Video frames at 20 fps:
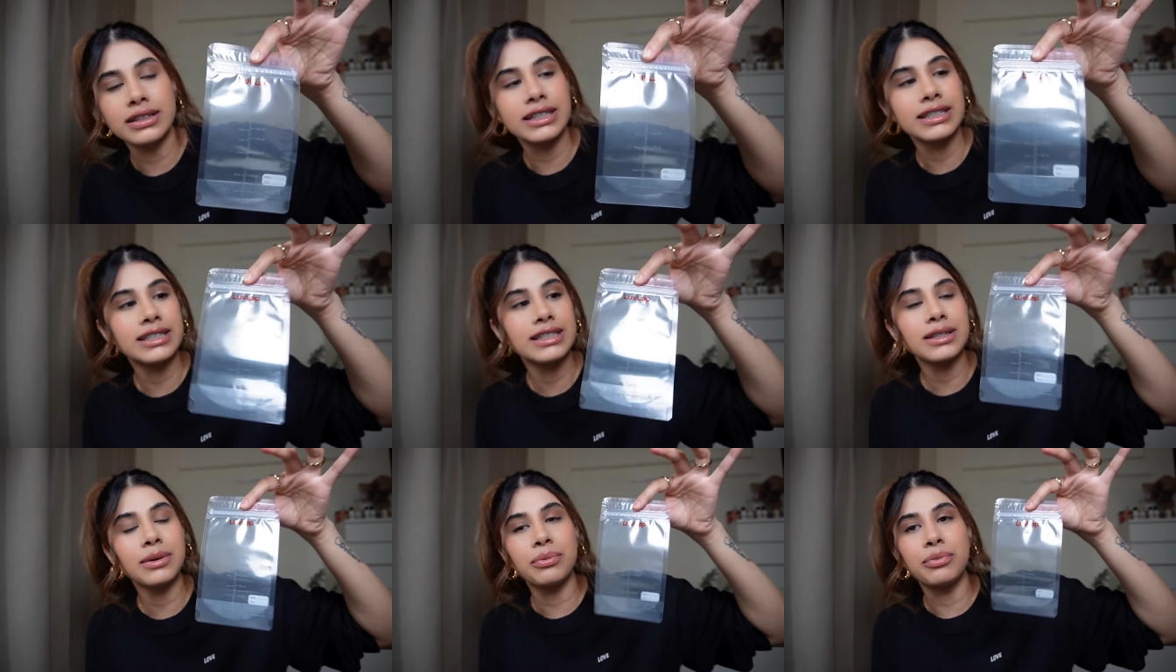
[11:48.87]

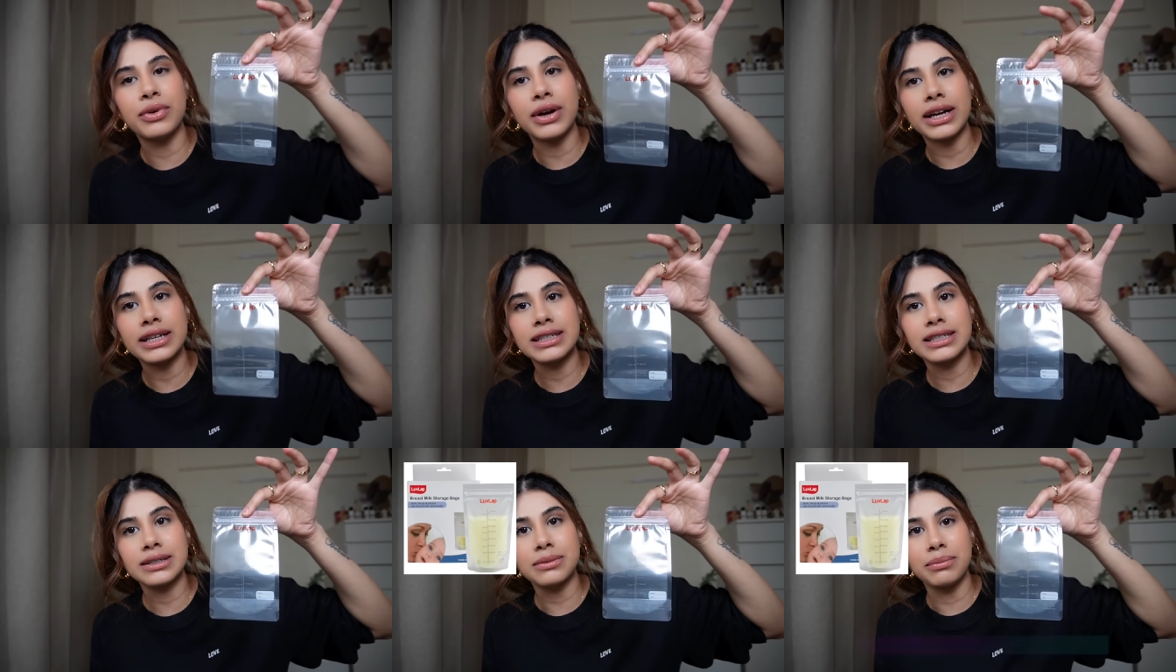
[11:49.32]
this is a
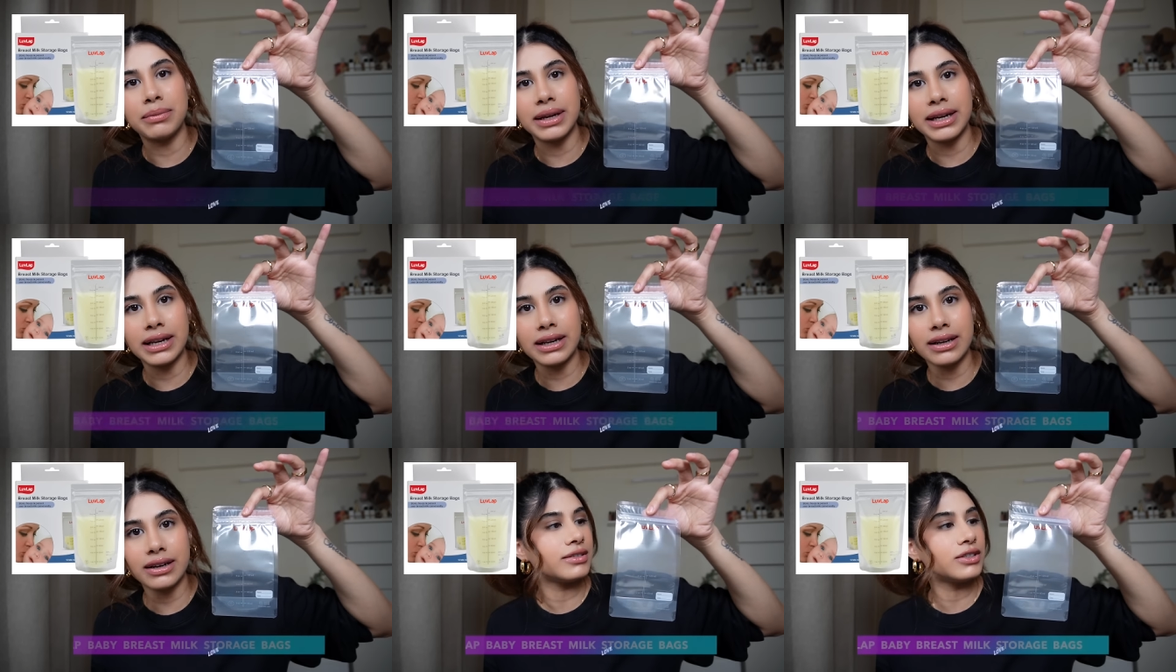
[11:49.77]
breast
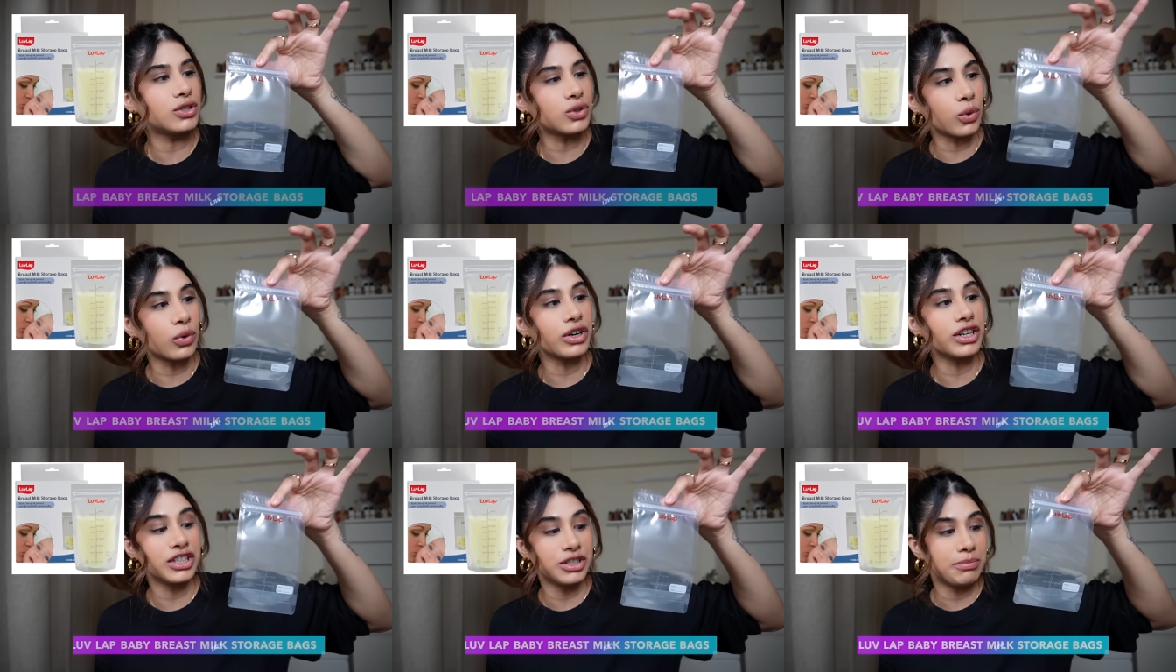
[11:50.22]
milk
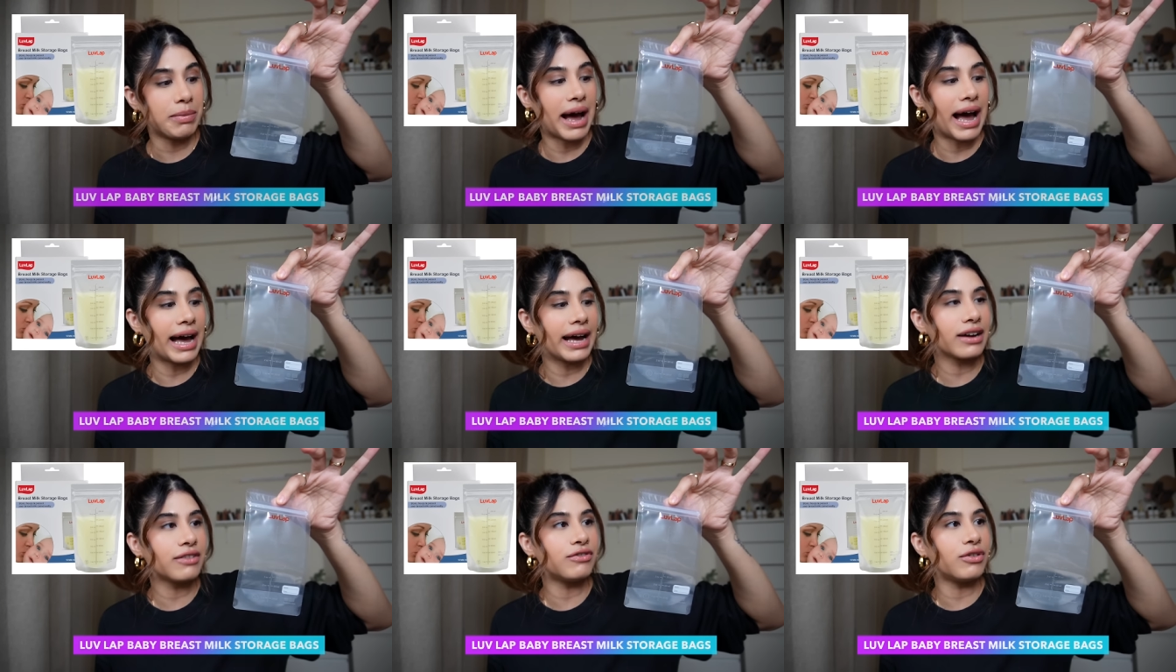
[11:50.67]
storage
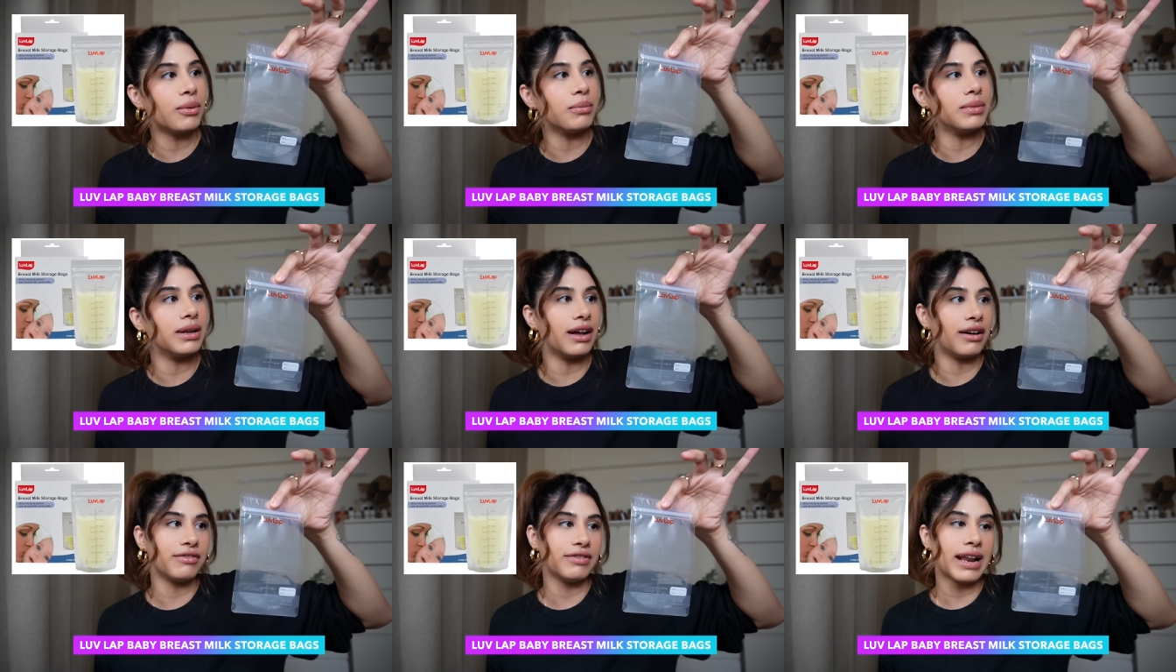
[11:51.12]
bag from
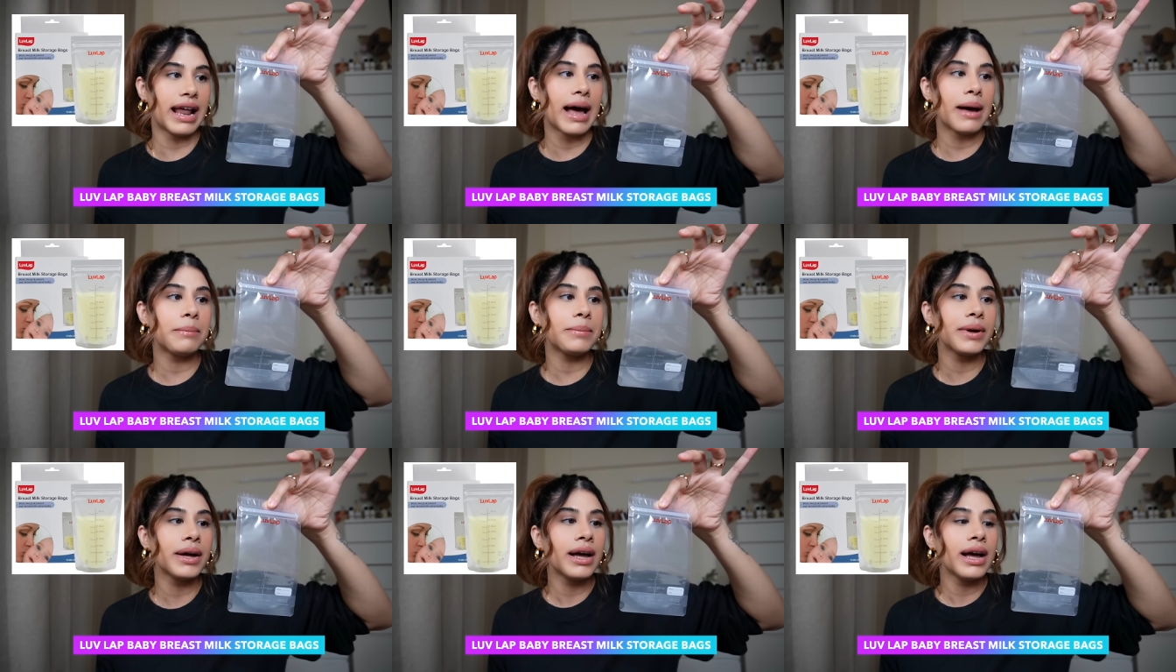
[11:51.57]

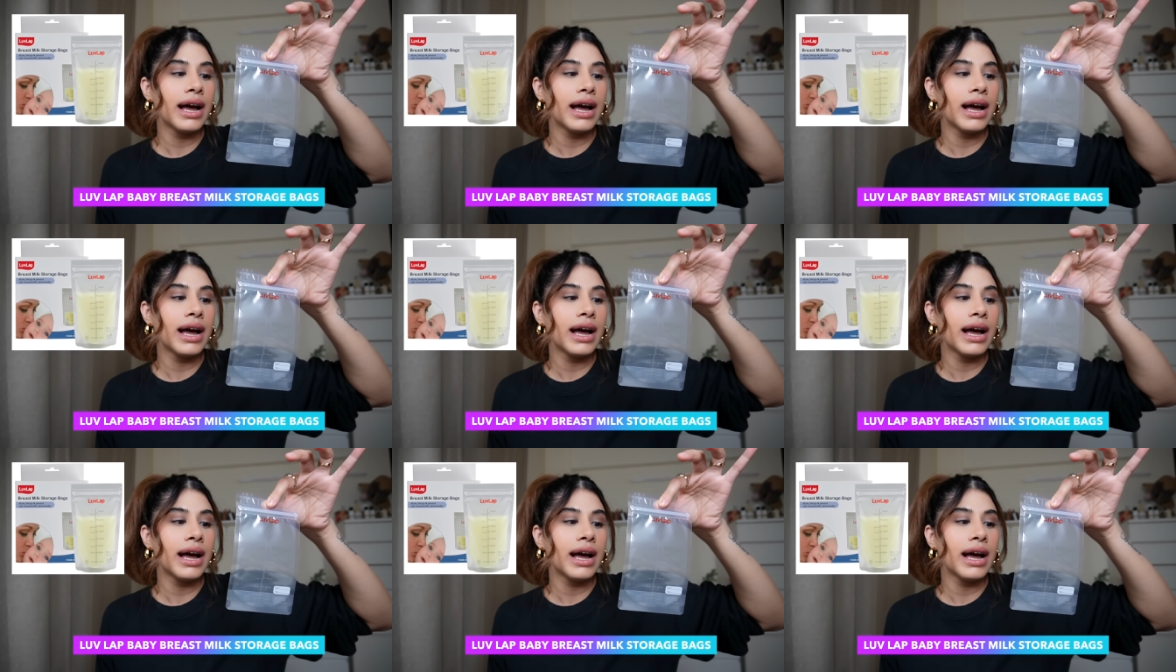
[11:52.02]
LuvLap